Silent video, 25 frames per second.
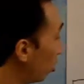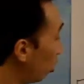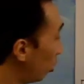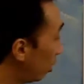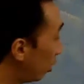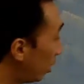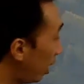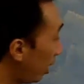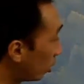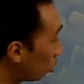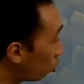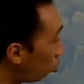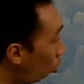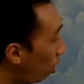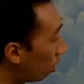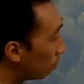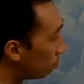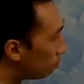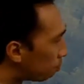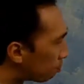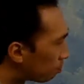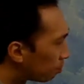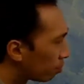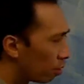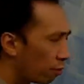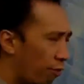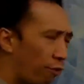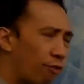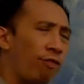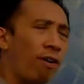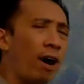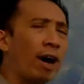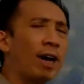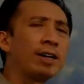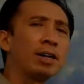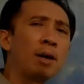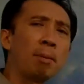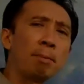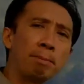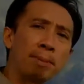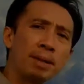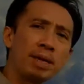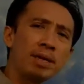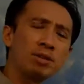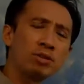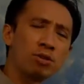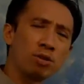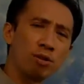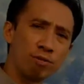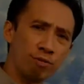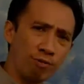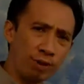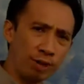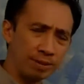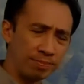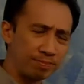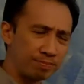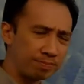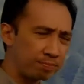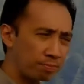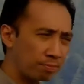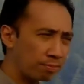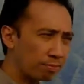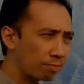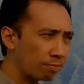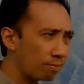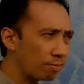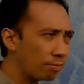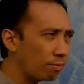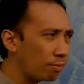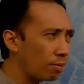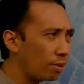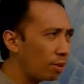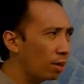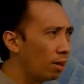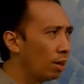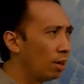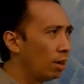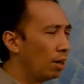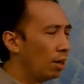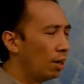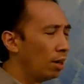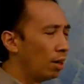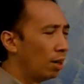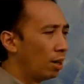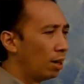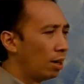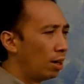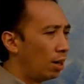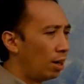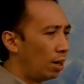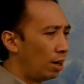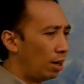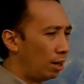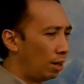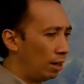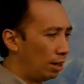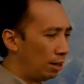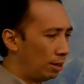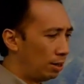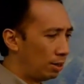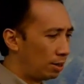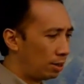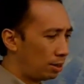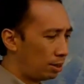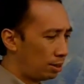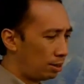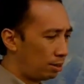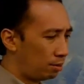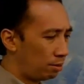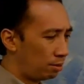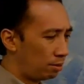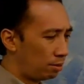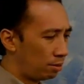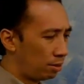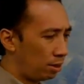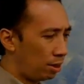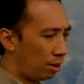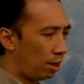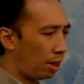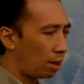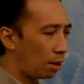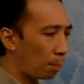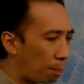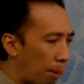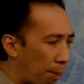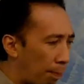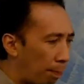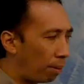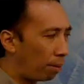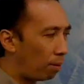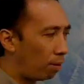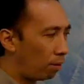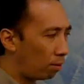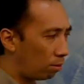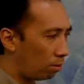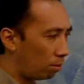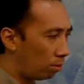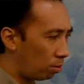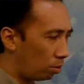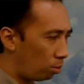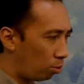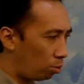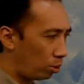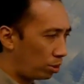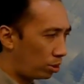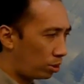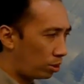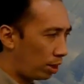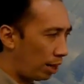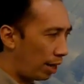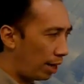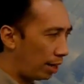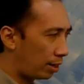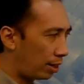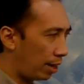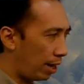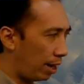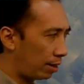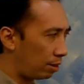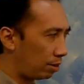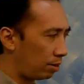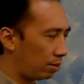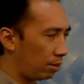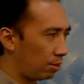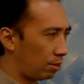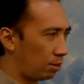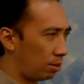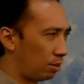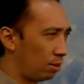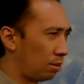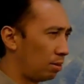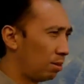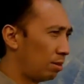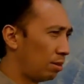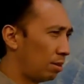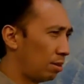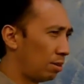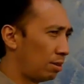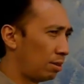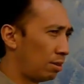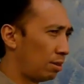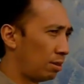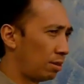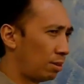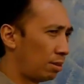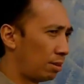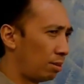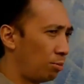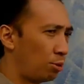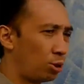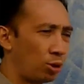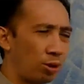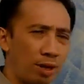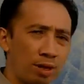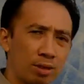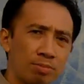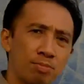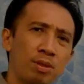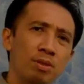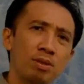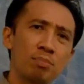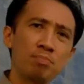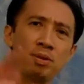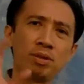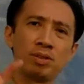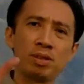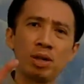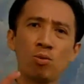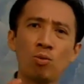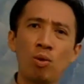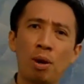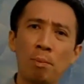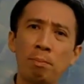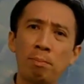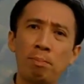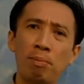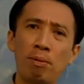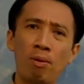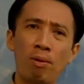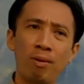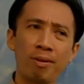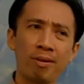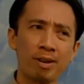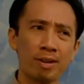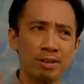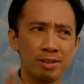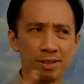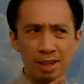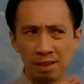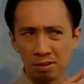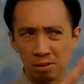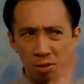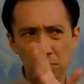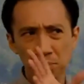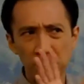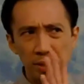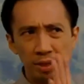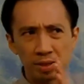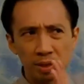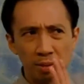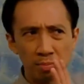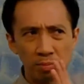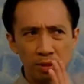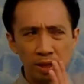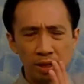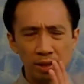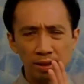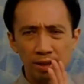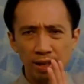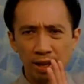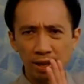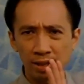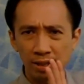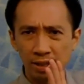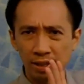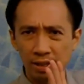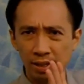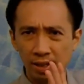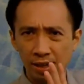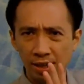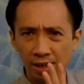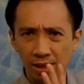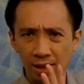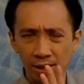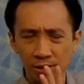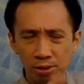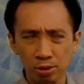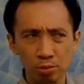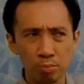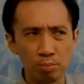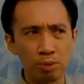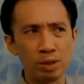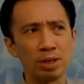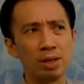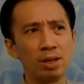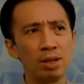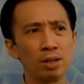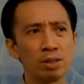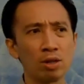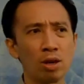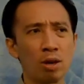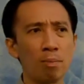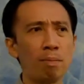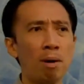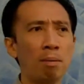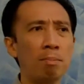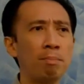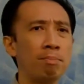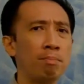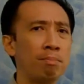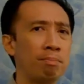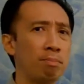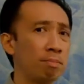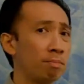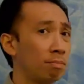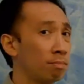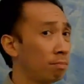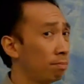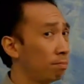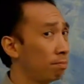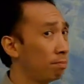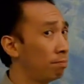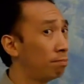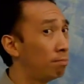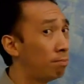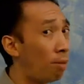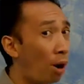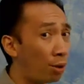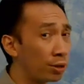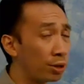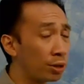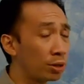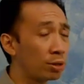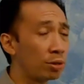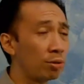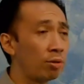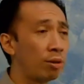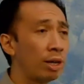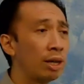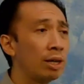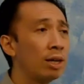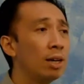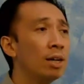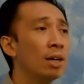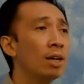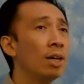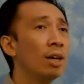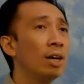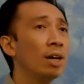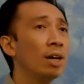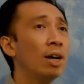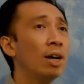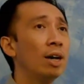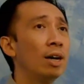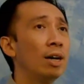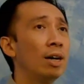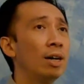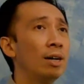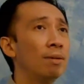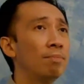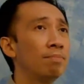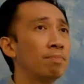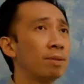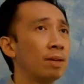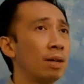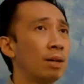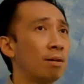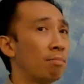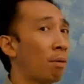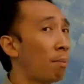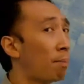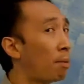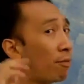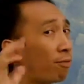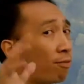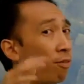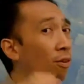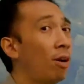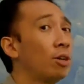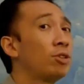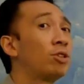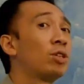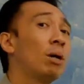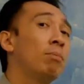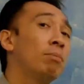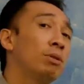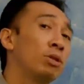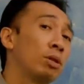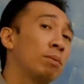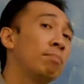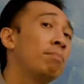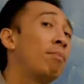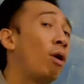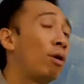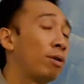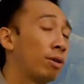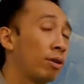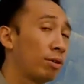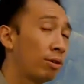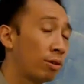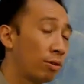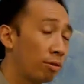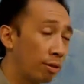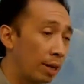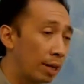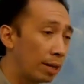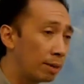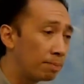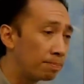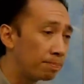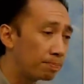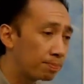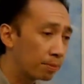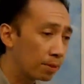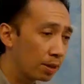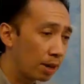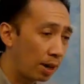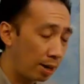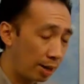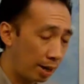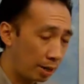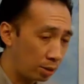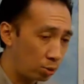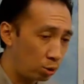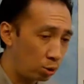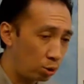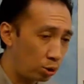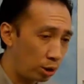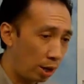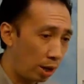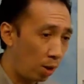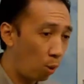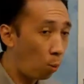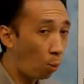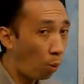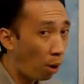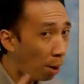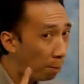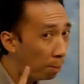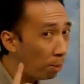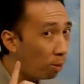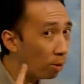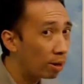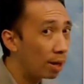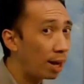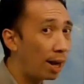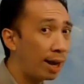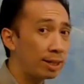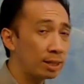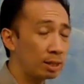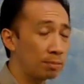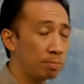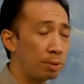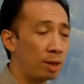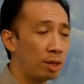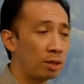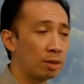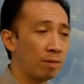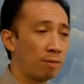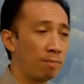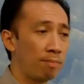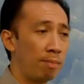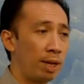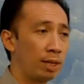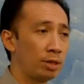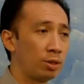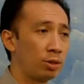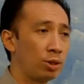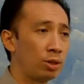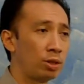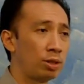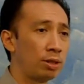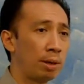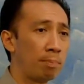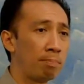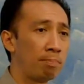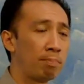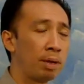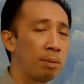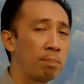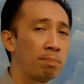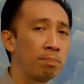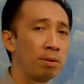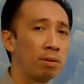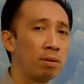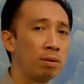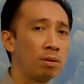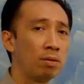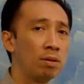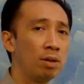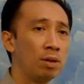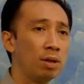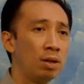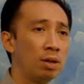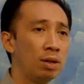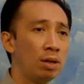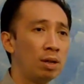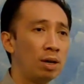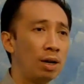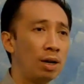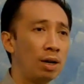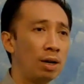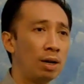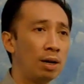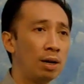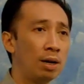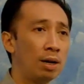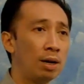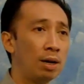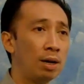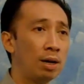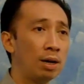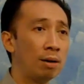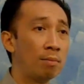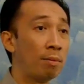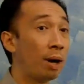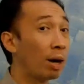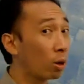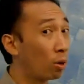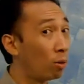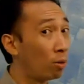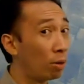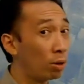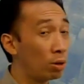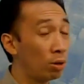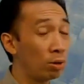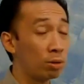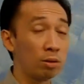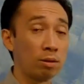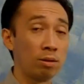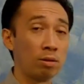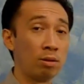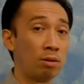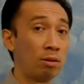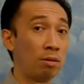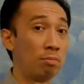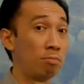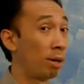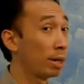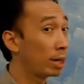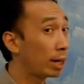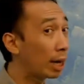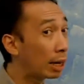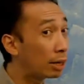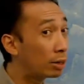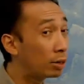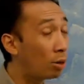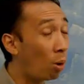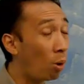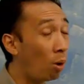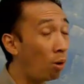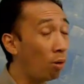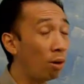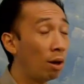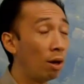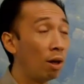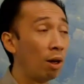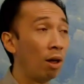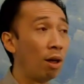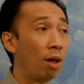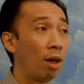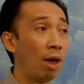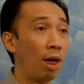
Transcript: So the next one, the final piece of it. A lot of people would say that, I'm sure Desmond's missing one point, and that could be something that has to be talked about monetary. But before I jump into monetary, I'd like to share one more last piece of message that people might overlook or might ignore.